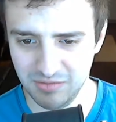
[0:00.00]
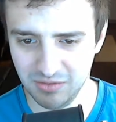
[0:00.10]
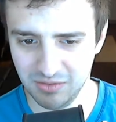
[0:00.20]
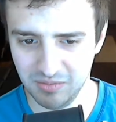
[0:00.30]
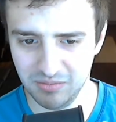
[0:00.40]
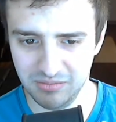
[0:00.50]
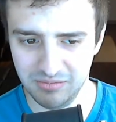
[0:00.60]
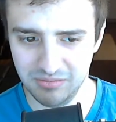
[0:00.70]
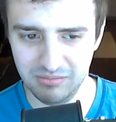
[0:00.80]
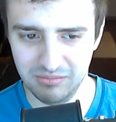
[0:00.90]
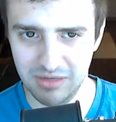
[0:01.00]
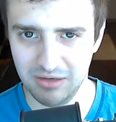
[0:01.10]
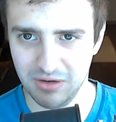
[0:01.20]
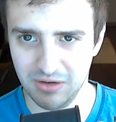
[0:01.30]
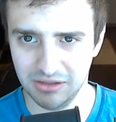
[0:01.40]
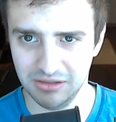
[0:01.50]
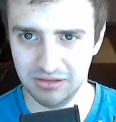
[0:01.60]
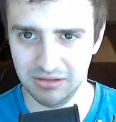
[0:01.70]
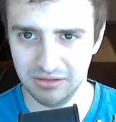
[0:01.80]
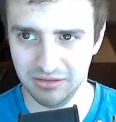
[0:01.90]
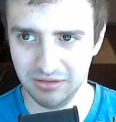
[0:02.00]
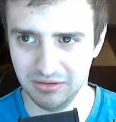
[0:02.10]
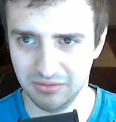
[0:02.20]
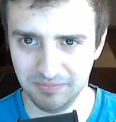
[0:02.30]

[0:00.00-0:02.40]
one made questions, so.